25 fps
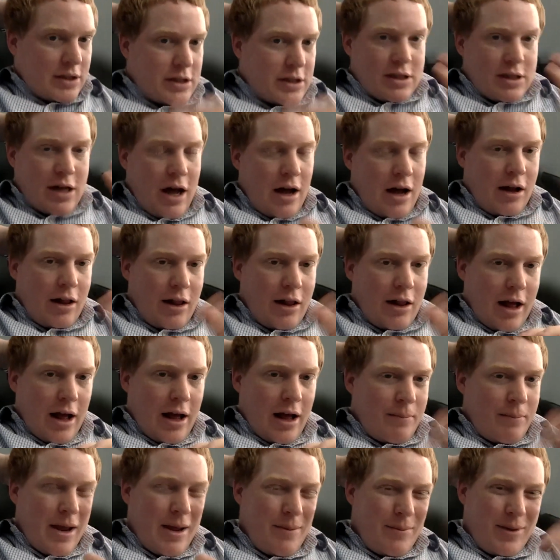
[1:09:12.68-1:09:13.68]
Not a
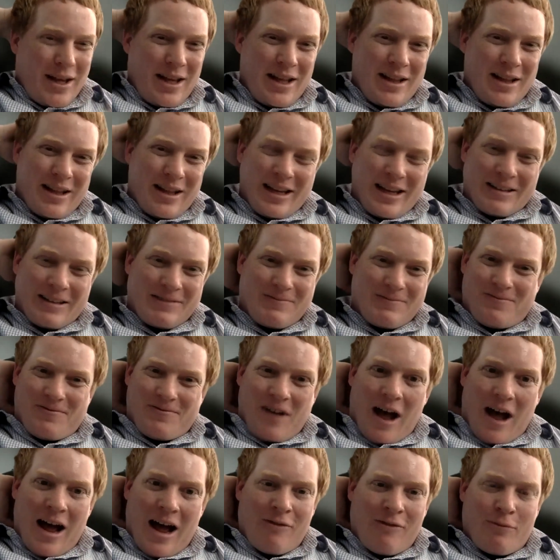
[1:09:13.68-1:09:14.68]
lot, maybe like
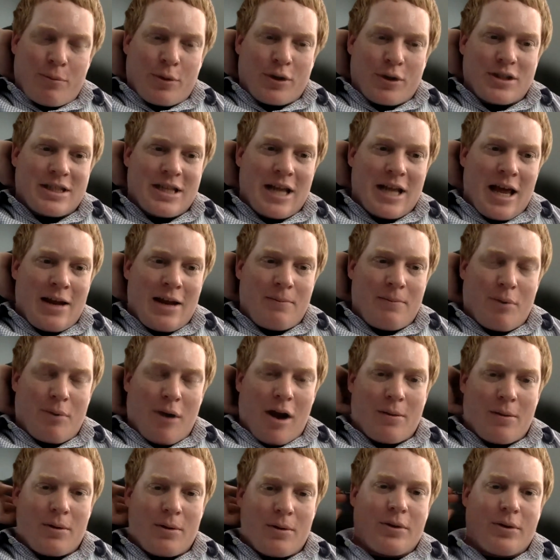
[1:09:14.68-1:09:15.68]
5%
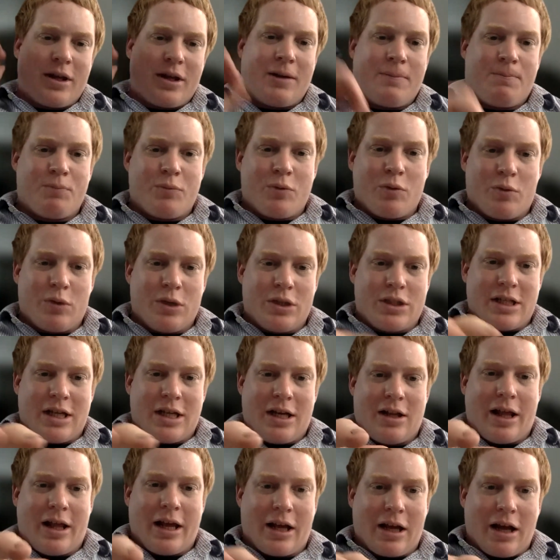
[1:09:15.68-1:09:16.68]
probably. We've
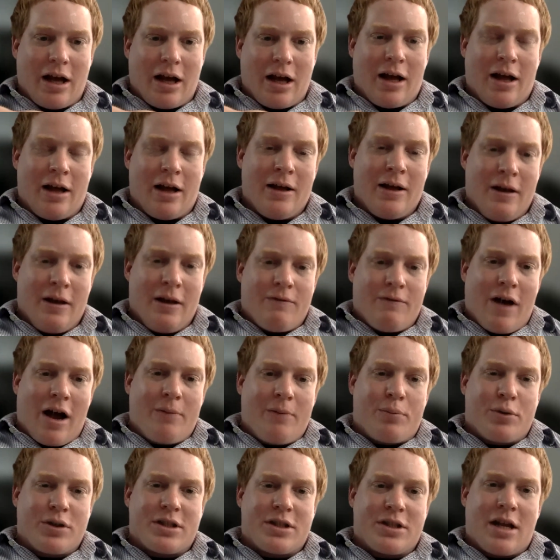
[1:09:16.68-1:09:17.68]
seen like
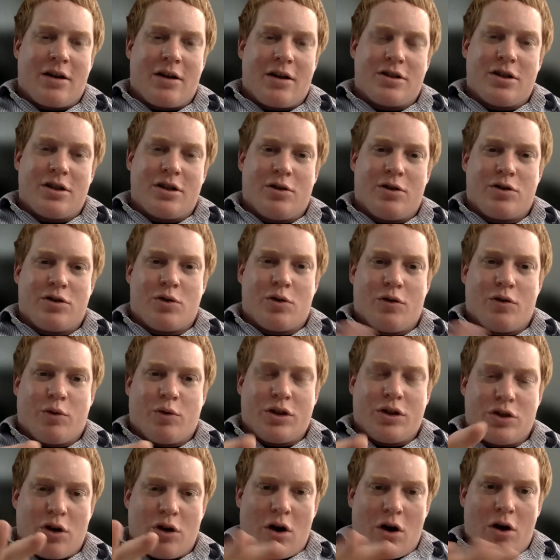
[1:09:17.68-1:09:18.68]
5% or so sort of
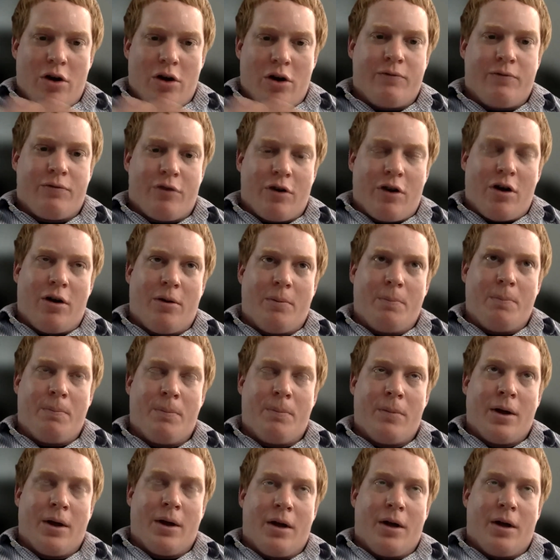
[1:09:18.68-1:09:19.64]
withdrawing from,